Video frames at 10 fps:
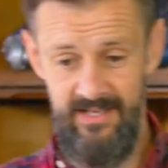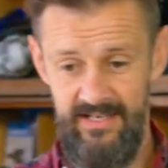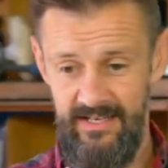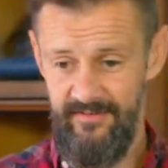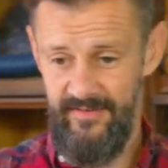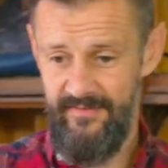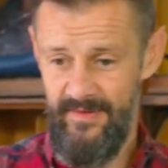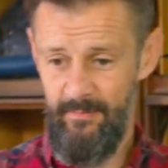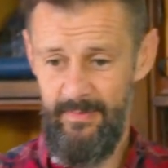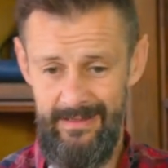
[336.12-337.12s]
Now for the
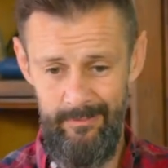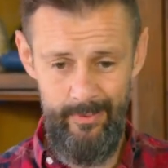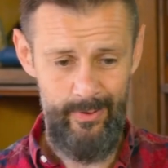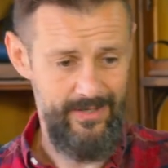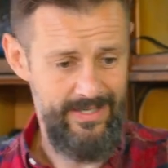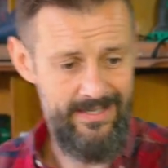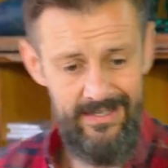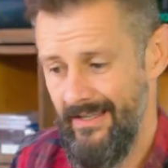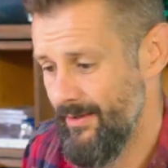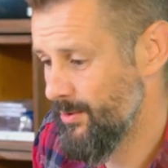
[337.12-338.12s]
fun bit, putting
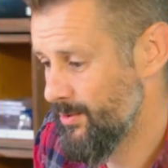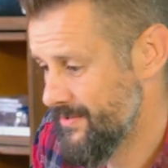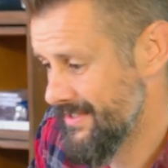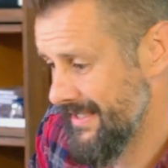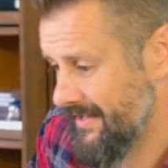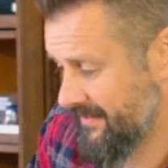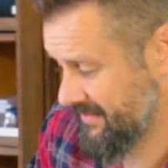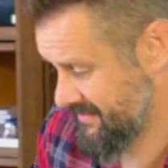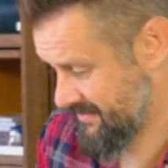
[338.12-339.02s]
it all together.